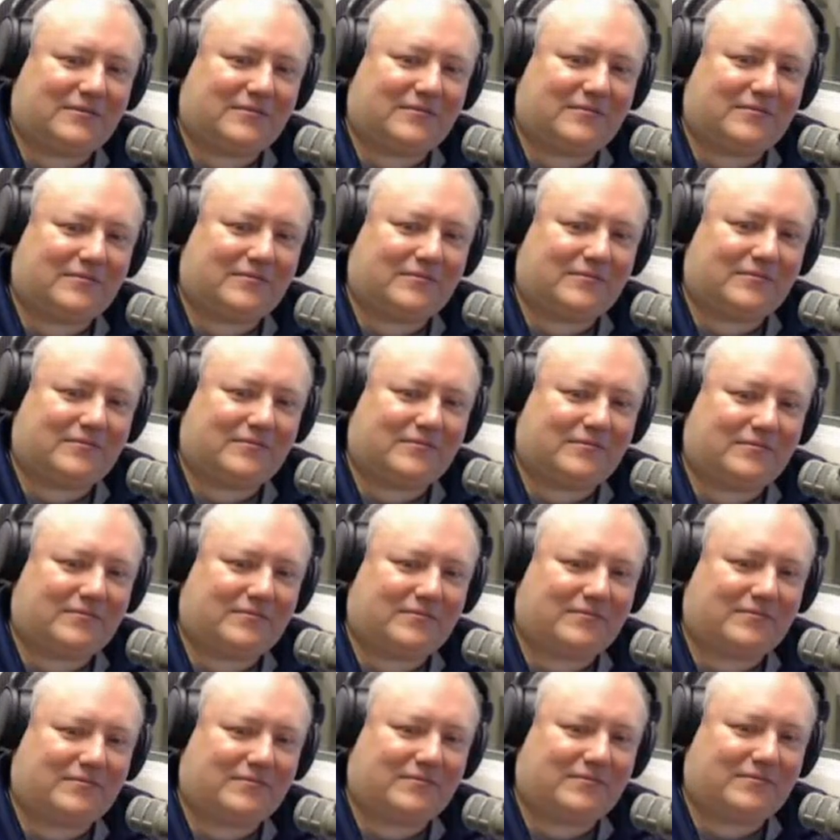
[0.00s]

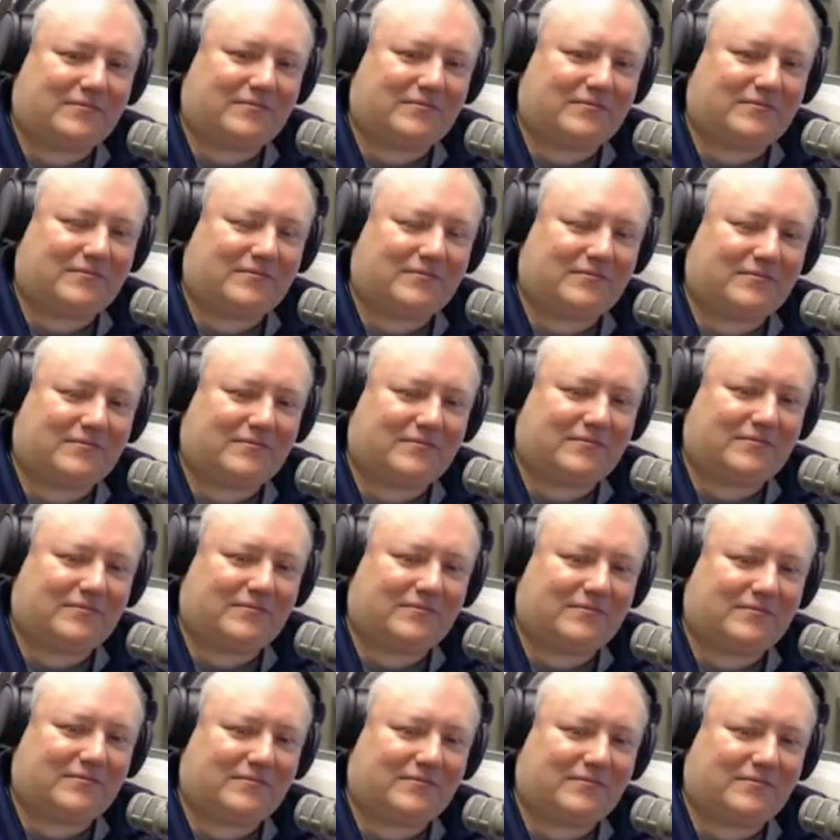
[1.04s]

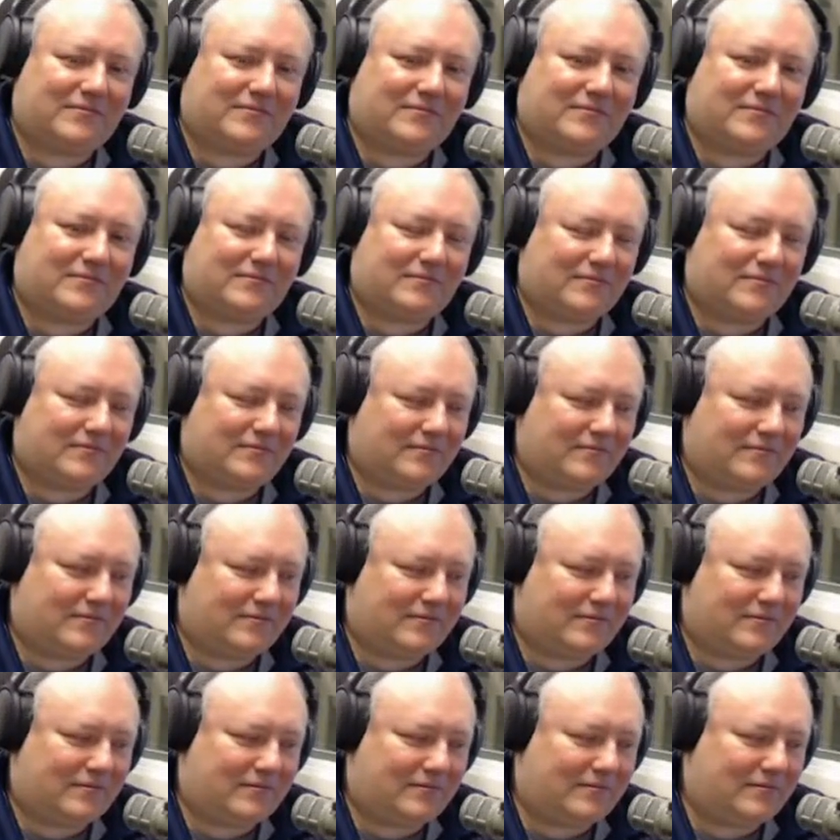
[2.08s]

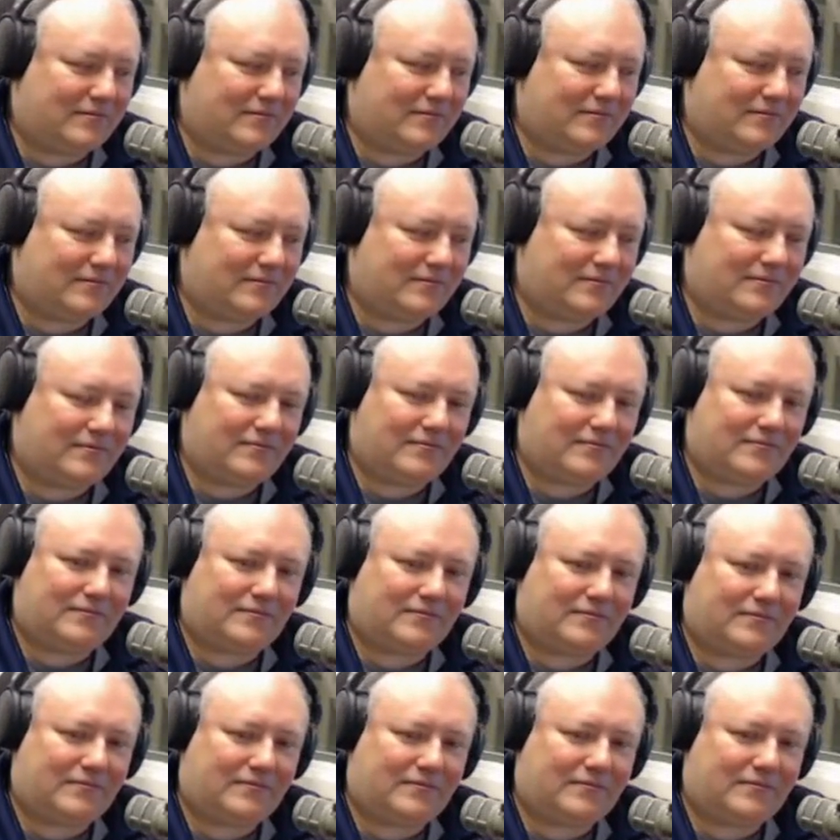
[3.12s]

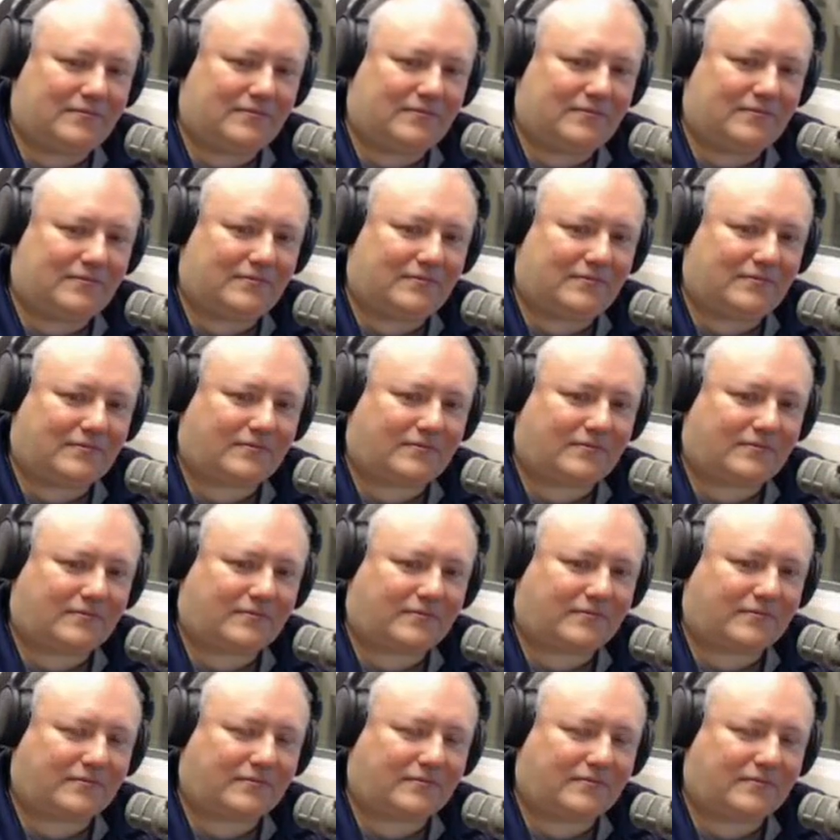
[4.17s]

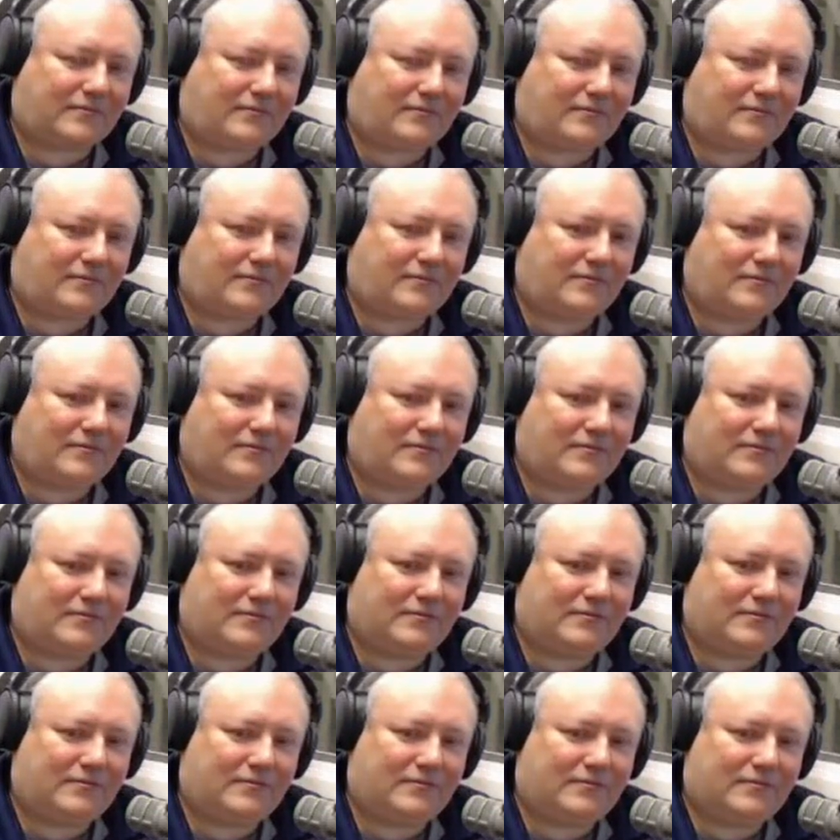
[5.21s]

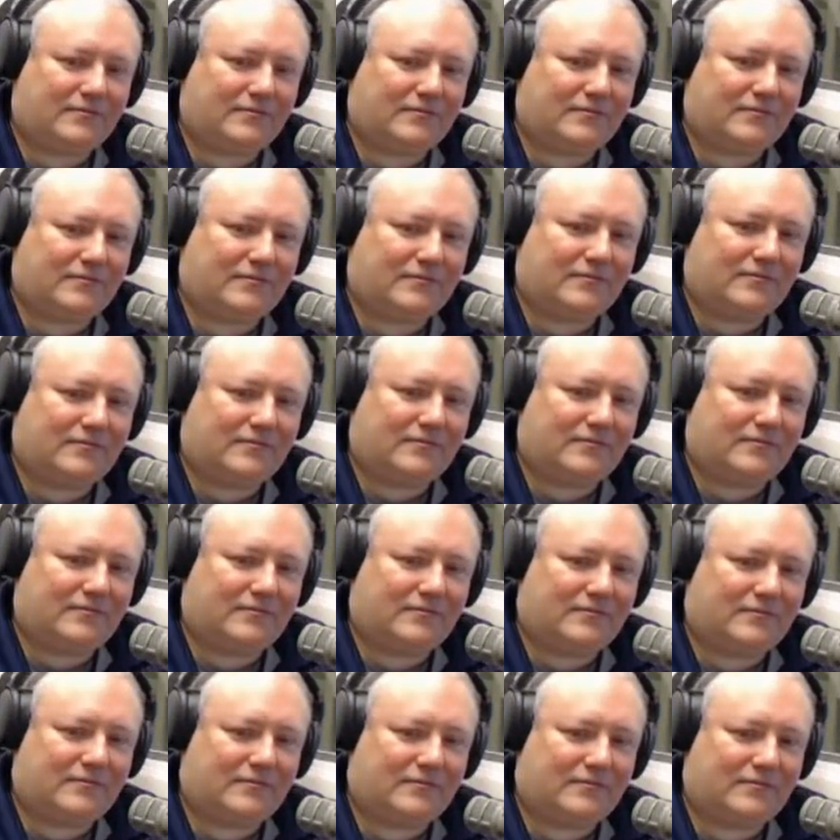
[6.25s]

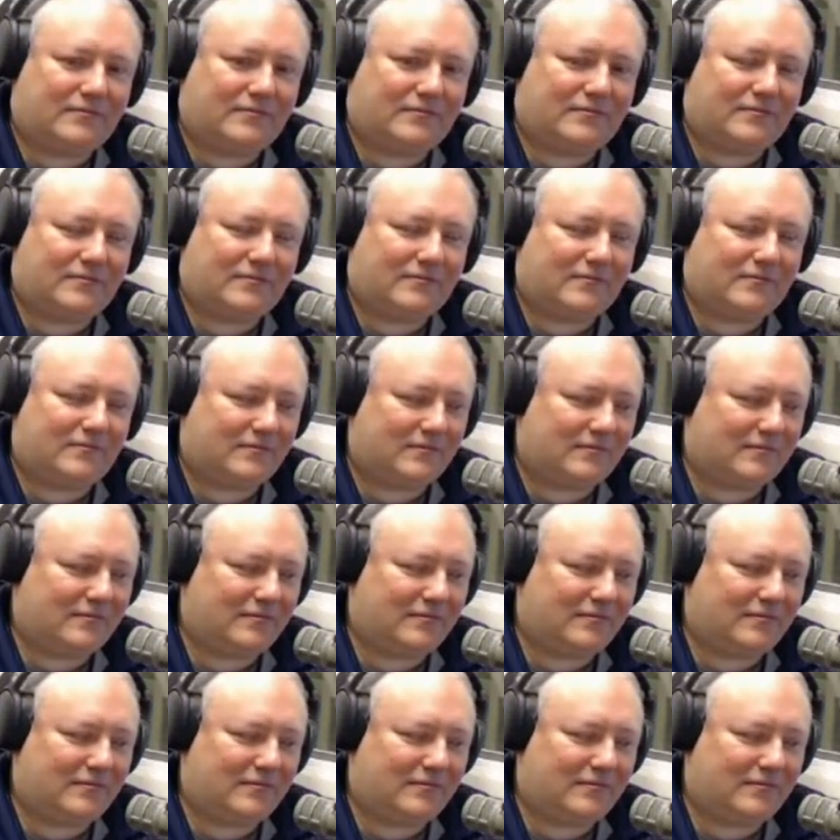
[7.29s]
This person isn't speaking.